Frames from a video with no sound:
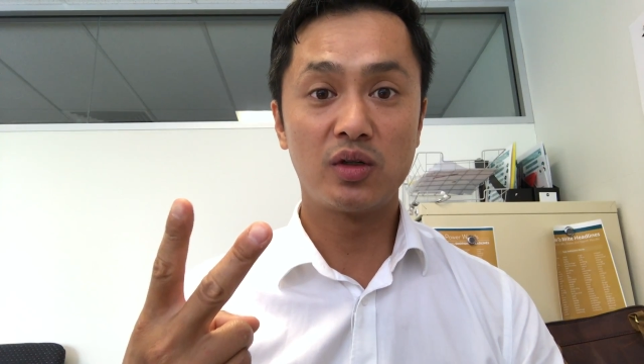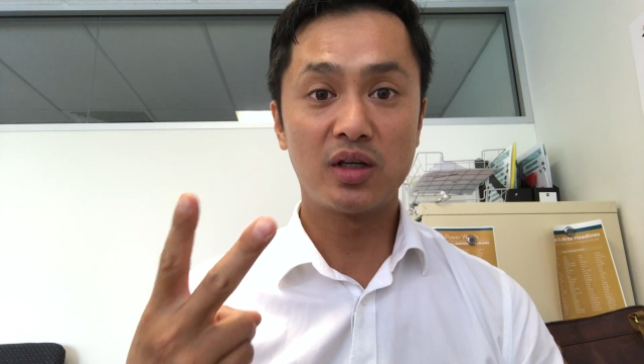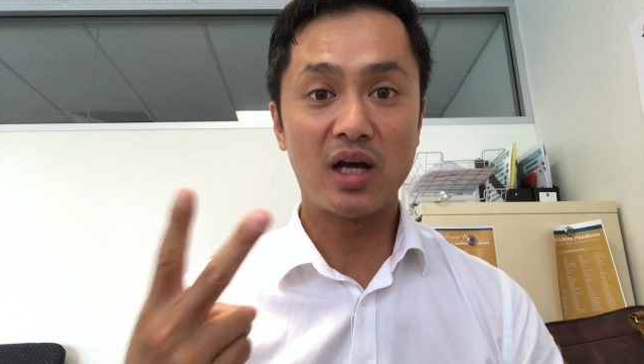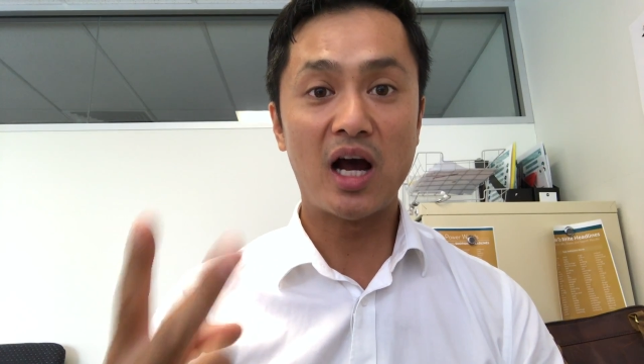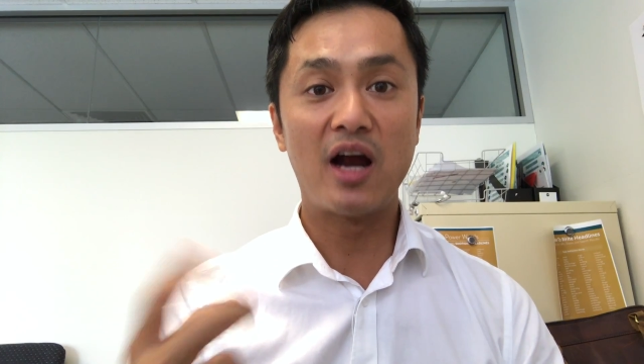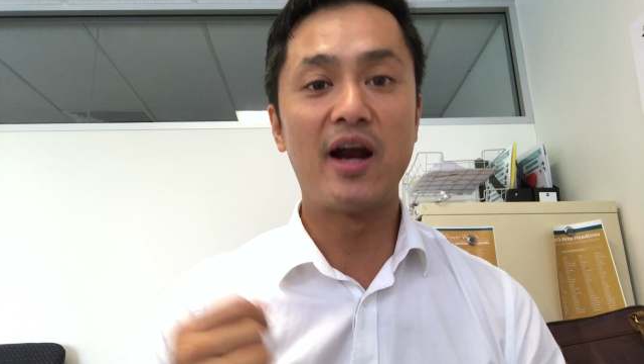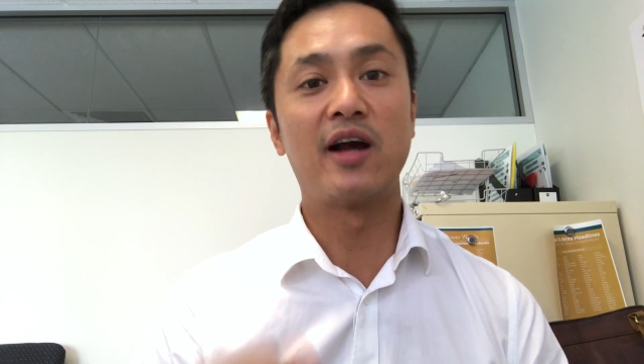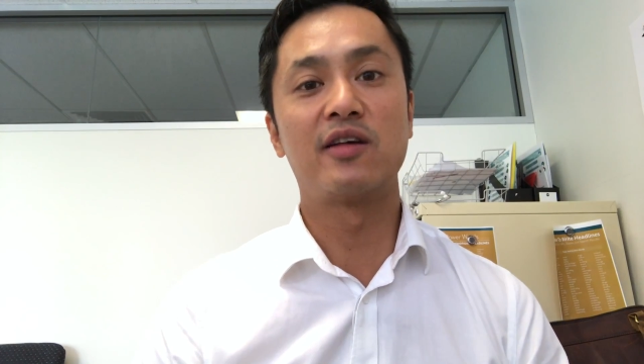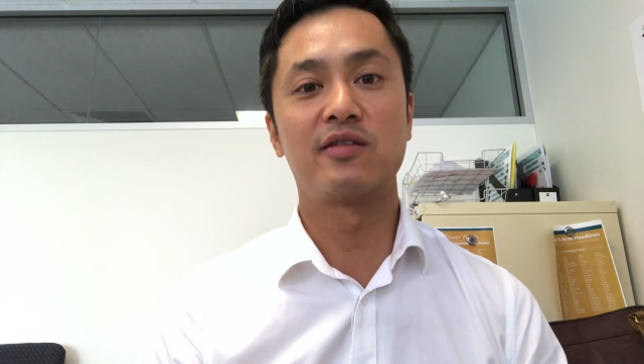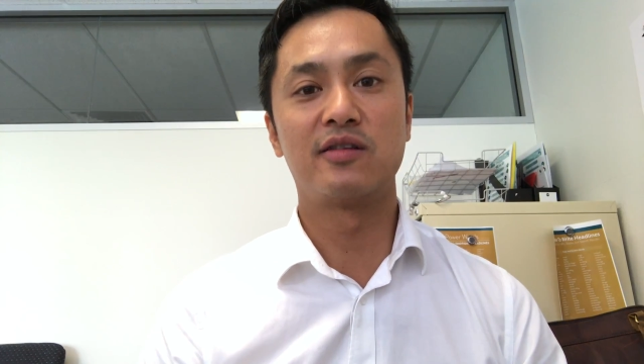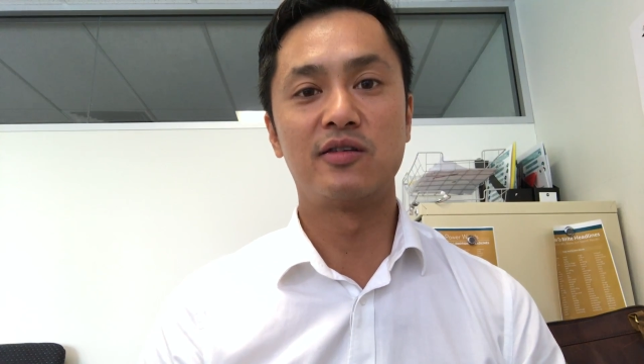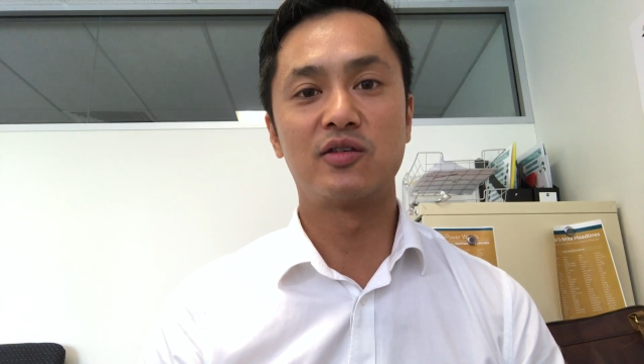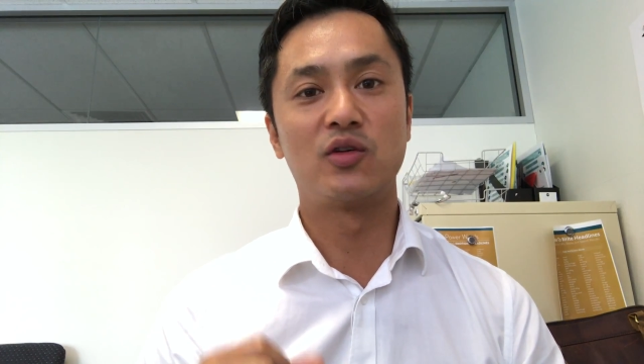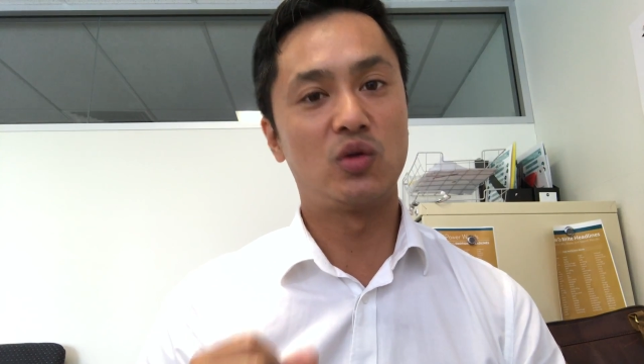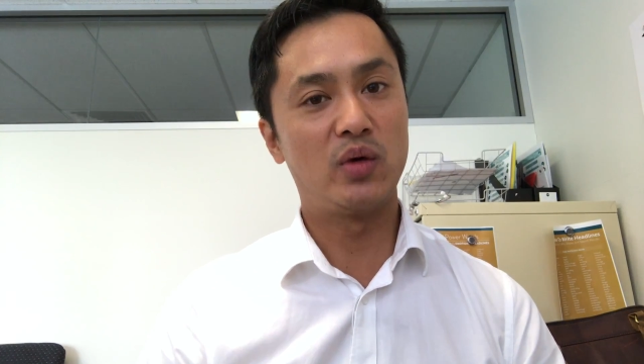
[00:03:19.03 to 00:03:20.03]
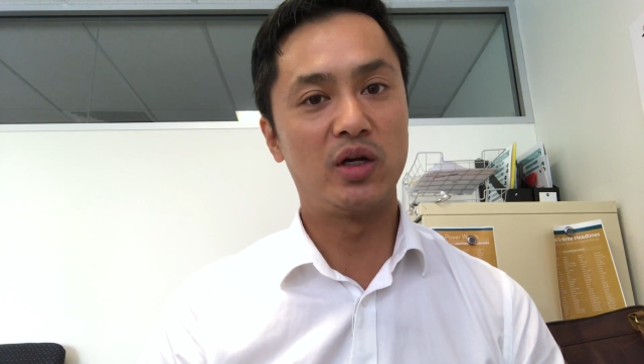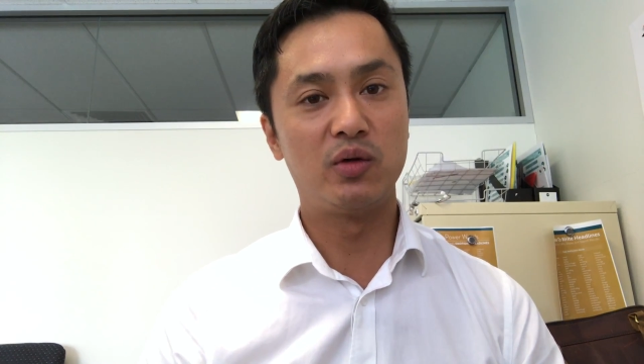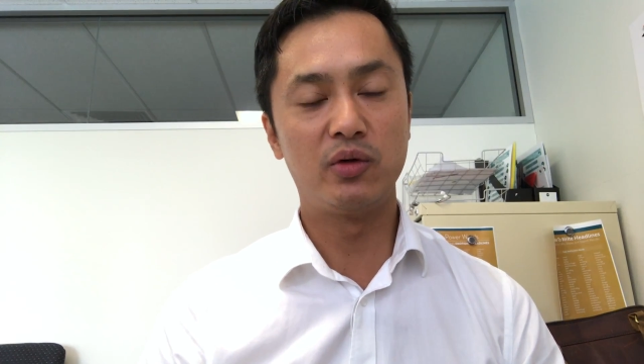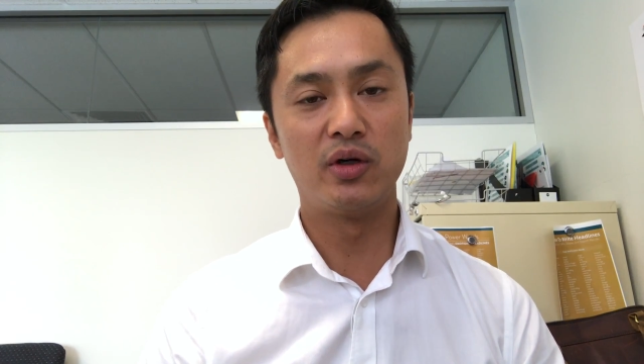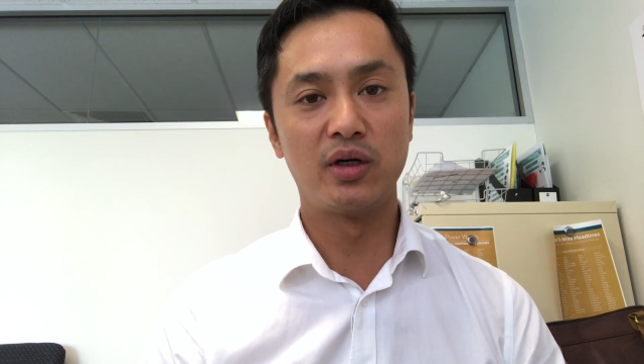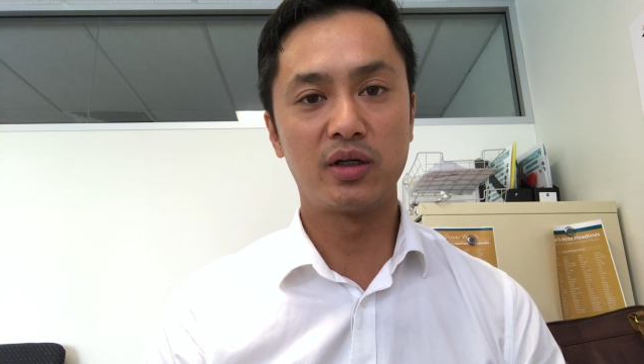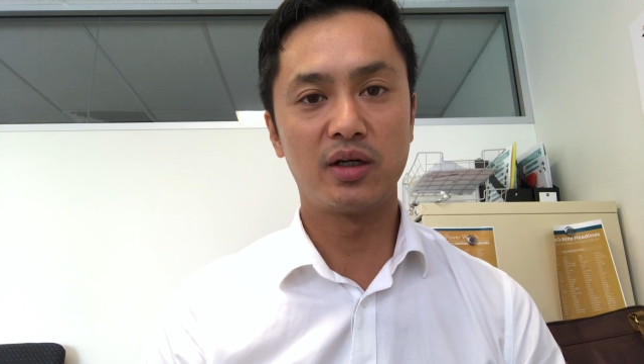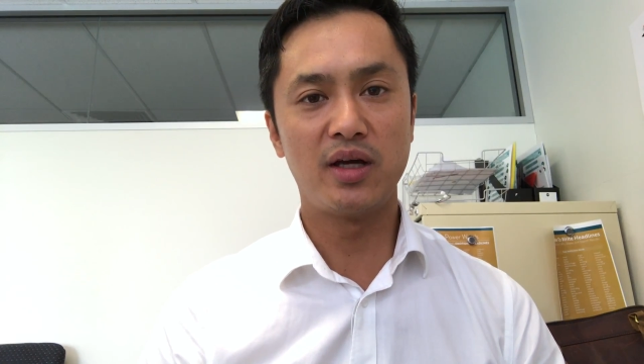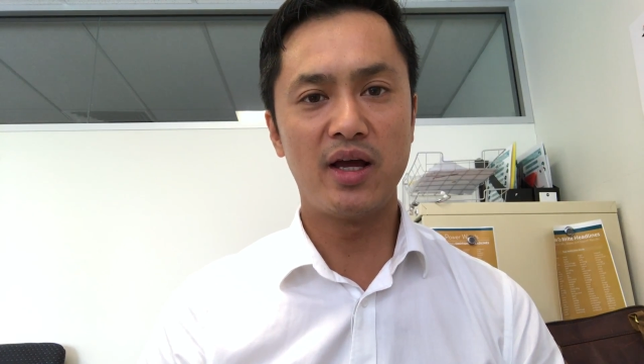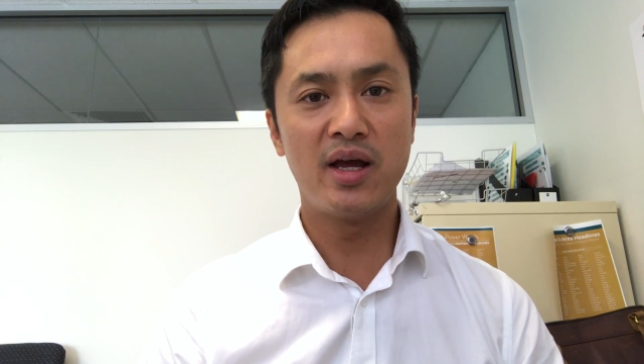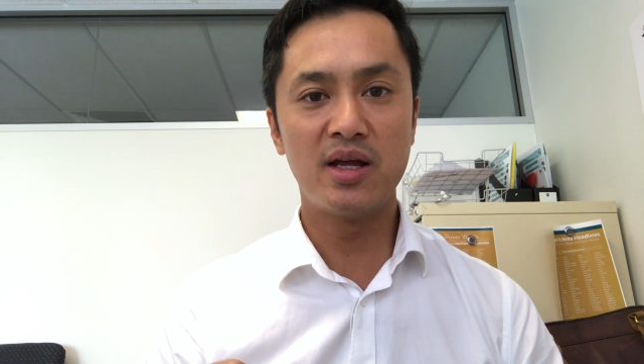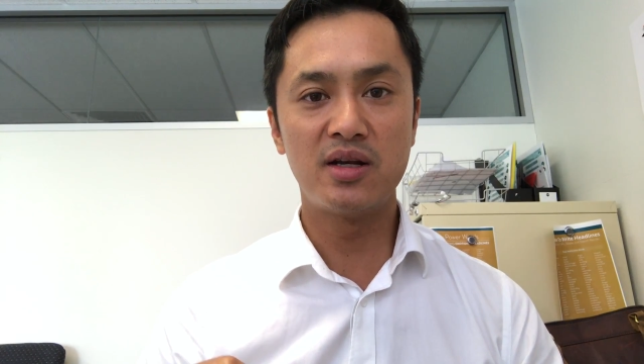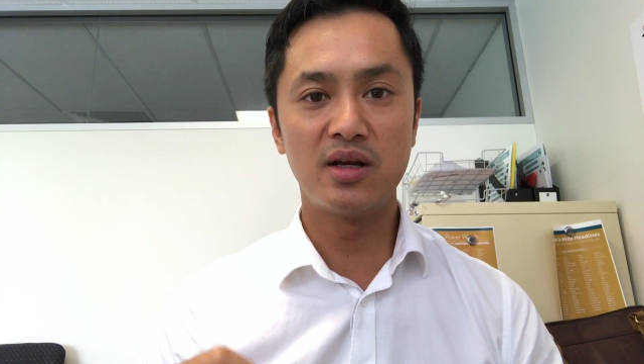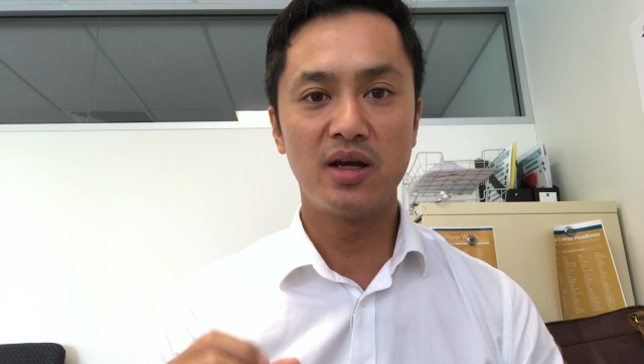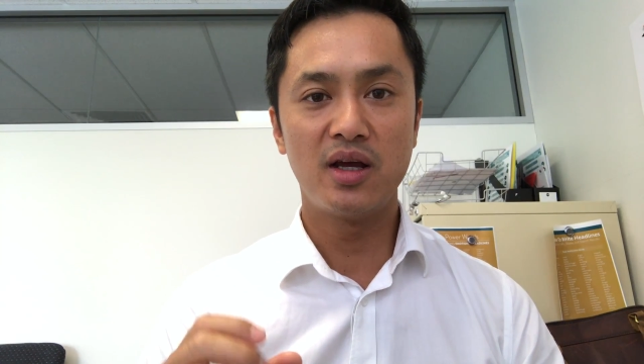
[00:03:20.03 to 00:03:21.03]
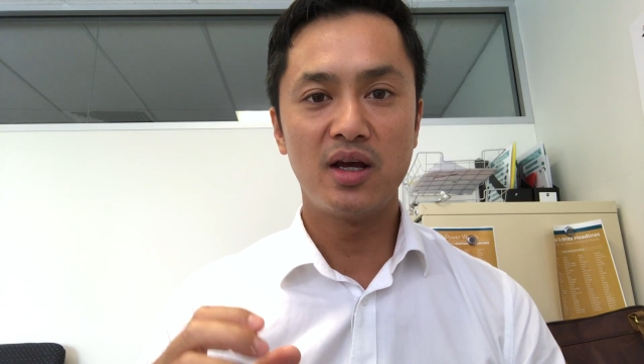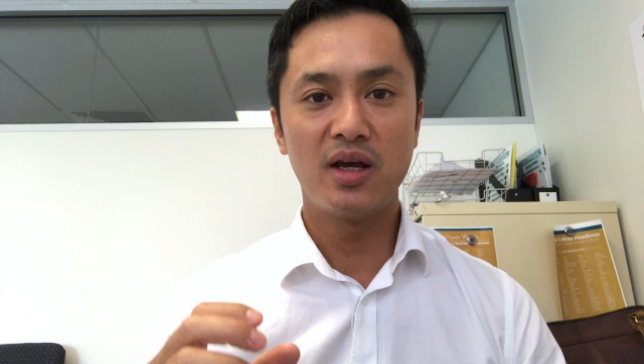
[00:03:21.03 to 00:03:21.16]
car accidents on the way to work. And